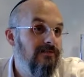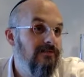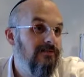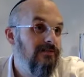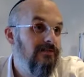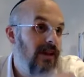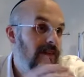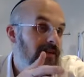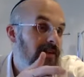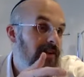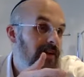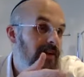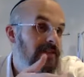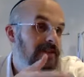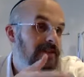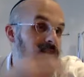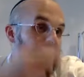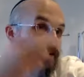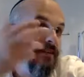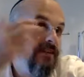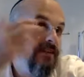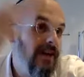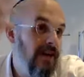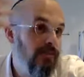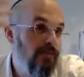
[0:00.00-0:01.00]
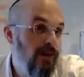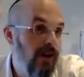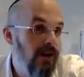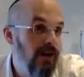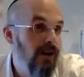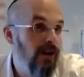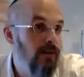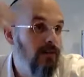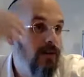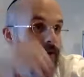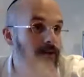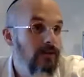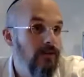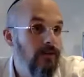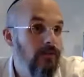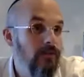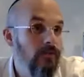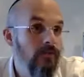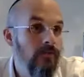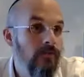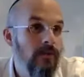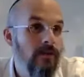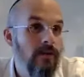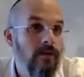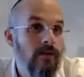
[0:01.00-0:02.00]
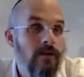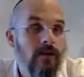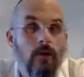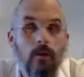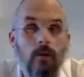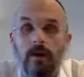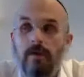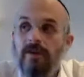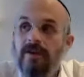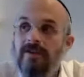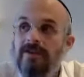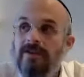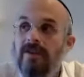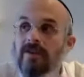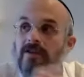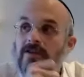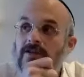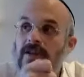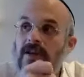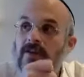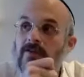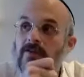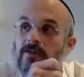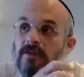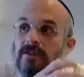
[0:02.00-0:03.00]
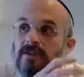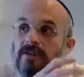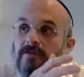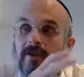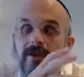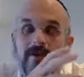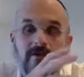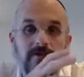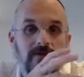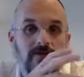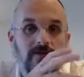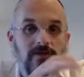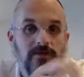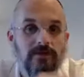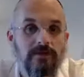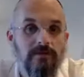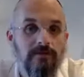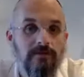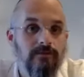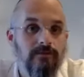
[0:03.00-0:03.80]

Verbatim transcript: Nothing. It's an idea I'm talking about. What if I say the same words to my children?